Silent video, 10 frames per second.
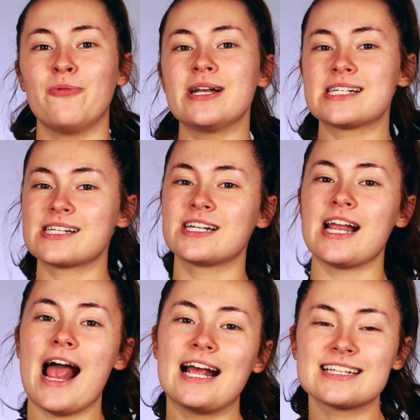which
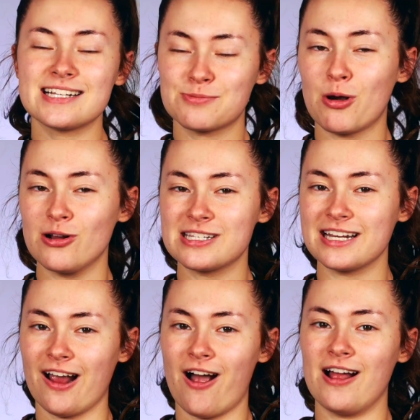has its pros
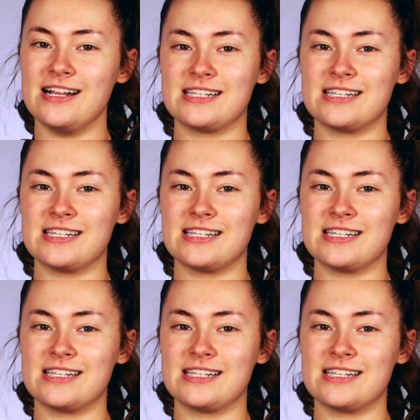and cons.